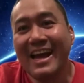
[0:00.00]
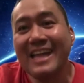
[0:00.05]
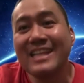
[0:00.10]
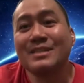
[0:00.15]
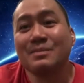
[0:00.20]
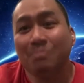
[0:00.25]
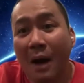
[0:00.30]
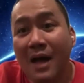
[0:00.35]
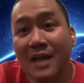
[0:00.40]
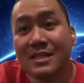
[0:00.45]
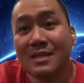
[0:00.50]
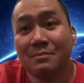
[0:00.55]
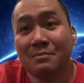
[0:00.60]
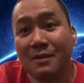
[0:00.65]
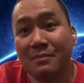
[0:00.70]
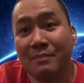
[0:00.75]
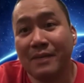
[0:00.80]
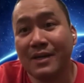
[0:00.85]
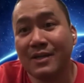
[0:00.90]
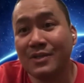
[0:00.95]
it's
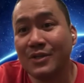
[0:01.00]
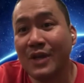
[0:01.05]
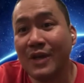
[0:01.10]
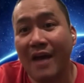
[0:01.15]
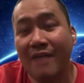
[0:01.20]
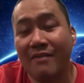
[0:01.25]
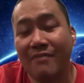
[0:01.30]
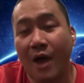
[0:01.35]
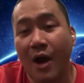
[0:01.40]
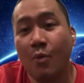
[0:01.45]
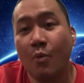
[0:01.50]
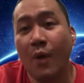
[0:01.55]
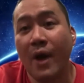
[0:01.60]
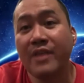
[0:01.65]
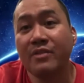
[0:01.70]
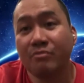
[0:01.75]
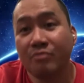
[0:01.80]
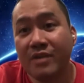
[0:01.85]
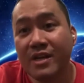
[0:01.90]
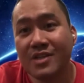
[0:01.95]
possible because you have a
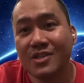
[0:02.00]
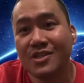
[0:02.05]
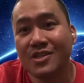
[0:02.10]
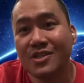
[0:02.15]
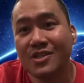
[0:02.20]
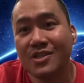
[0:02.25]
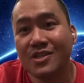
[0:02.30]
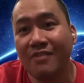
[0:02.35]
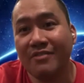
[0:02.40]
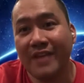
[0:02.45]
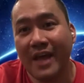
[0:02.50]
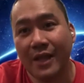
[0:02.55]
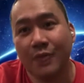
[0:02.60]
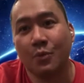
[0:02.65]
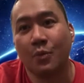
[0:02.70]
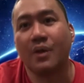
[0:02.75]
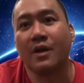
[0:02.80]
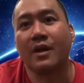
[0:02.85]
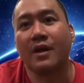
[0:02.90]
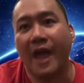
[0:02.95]
wide reach of
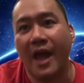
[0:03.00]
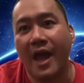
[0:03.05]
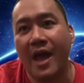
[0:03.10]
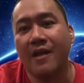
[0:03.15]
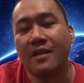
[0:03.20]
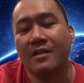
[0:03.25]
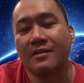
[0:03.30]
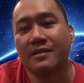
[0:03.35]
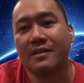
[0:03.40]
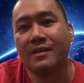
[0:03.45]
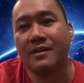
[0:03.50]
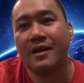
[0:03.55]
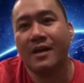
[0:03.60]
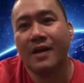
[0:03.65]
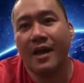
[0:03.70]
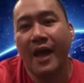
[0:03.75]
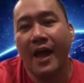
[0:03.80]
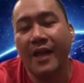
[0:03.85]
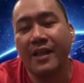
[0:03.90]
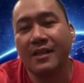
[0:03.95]
network and
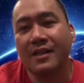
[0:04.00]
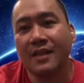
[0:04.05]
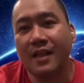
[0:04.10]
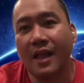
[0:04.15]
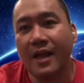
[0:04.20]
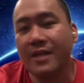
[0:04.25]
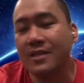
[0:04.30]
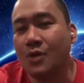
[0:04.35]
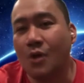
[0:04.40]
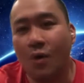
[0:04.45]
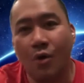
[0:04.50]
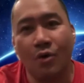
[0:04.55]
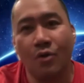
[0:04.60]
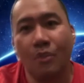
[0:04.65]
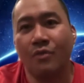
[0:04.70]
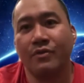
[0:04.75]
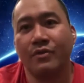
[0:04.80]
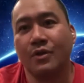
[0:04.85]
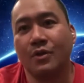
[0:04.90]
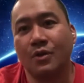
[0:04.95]
clients
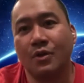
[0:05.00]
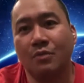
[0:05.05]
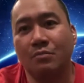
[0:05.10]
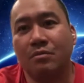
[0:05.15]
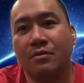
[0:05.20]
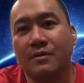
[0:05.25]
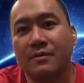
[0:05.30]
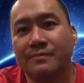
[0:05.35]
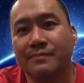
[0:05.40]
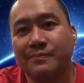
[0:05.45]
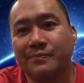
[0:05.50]
all over the globe.